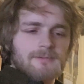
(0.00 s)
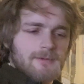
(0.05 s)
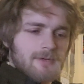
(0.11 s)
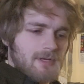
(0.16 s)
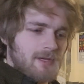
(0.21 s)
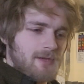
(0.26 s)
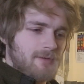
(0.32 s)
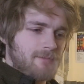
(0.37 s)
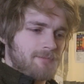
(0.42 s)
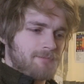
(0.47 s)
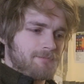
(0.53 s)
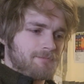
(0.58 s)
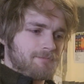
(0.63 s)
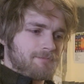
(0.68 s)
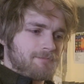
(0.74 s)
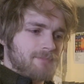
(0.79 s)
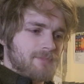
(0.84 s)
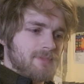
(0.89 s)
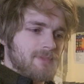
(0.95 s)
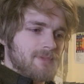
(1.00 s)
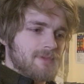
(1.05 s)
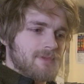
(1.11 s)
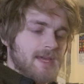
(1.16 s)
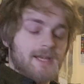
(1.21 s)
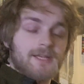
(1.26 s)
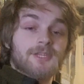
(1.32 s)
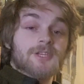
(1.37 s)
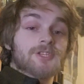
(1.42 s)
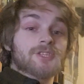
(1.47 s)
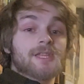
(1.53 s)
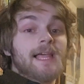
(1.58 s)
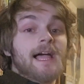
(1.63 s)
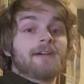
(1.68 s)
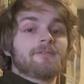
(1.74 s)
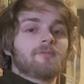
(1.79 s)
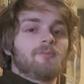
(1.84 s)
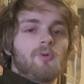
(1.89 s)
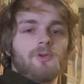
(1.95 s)
that it's just
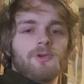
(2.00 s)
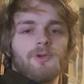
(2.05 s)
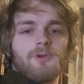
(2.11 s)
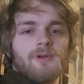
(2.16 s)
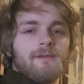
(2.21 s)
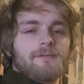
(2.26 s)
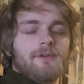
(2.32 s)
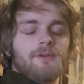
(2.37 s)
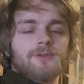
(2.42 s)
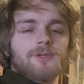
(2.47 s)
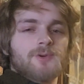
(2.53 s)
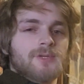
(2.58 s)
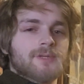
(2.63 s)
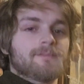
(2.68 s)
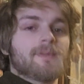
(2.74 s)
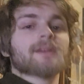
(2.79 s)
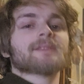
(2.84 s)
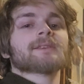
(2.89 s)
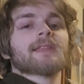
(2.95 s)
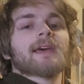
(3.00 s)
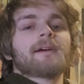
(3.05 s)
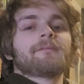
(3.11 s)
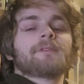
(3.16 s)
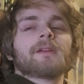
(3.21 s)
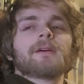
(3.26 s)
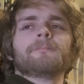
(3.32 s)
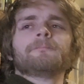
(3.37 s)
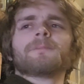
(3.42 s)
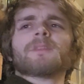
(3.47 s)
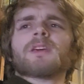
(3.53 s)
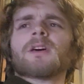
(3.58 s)
laughable. You have no choice but to laugh at it.